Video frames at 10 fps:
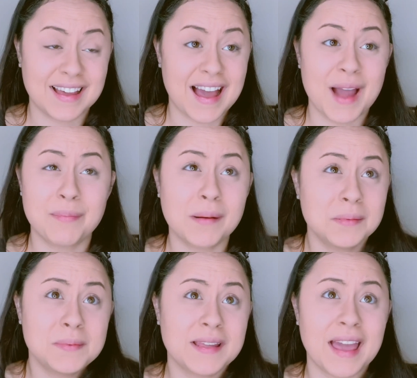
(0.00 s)
I
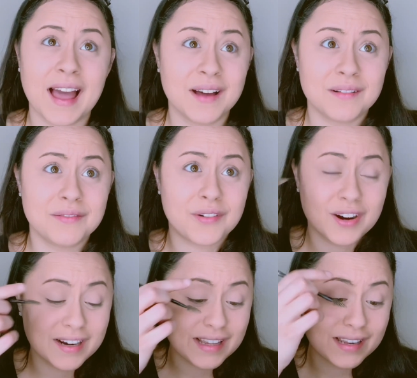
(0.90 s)
probably have
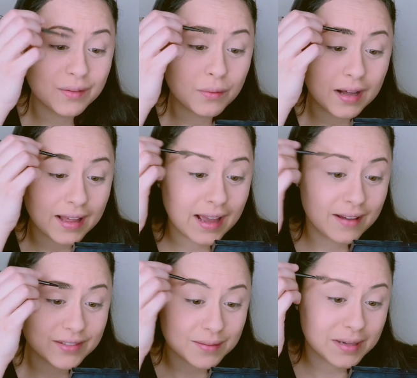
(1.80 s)
farted while I have
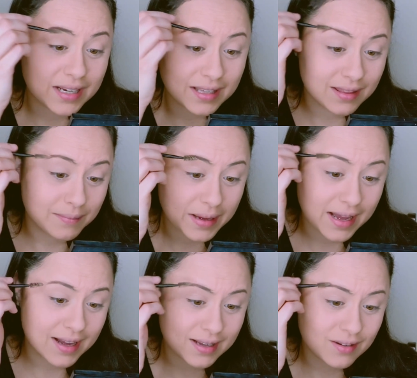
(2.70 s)
somebody in the
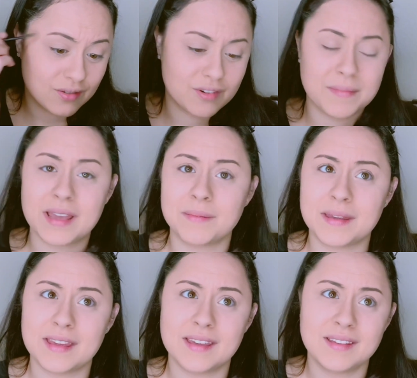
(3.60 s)
back, or
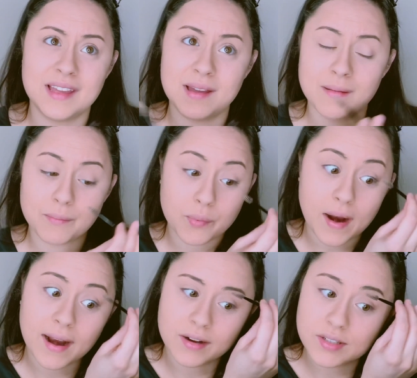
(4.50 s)
maybe
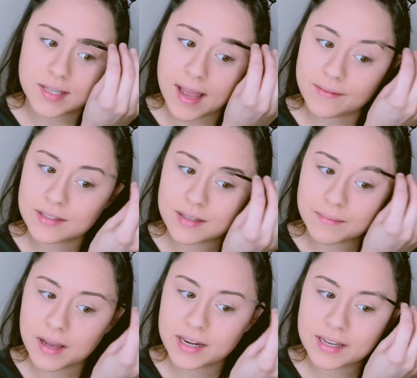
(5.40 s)
prior to having
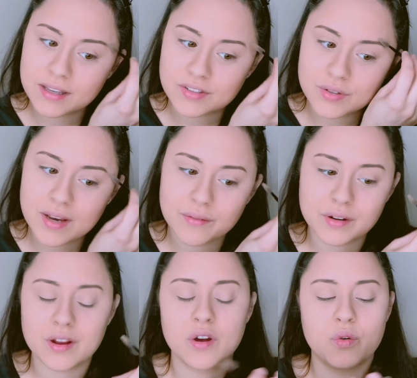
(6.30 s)
somebody, because you never
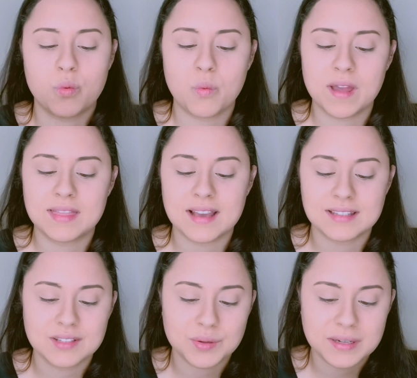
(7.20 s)
know when that
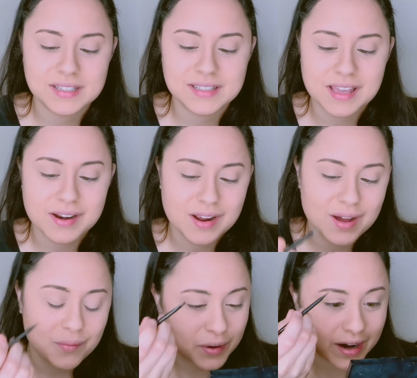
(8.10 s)
situation is going to
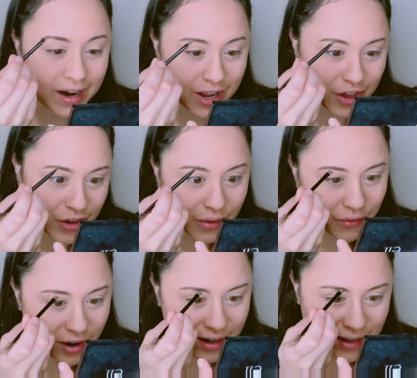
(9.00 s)
come where you
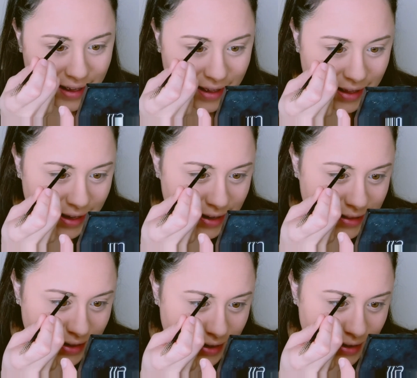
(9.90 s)
farted and
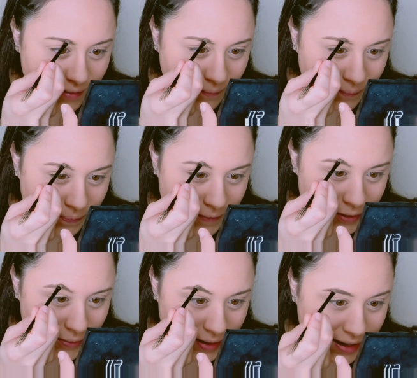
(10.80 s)
then
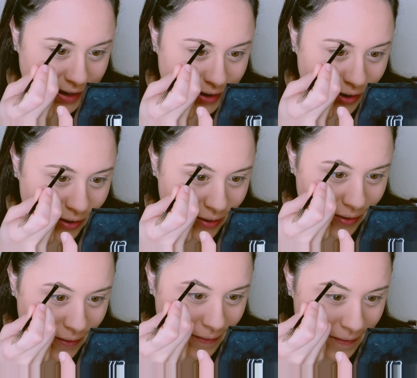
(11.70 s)
you get a
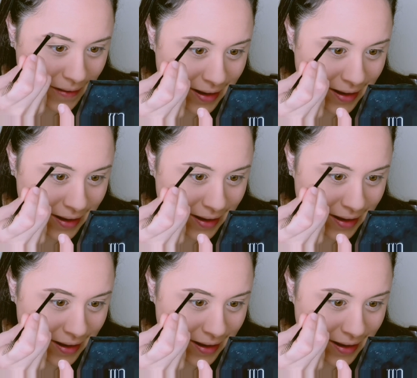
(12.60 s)
call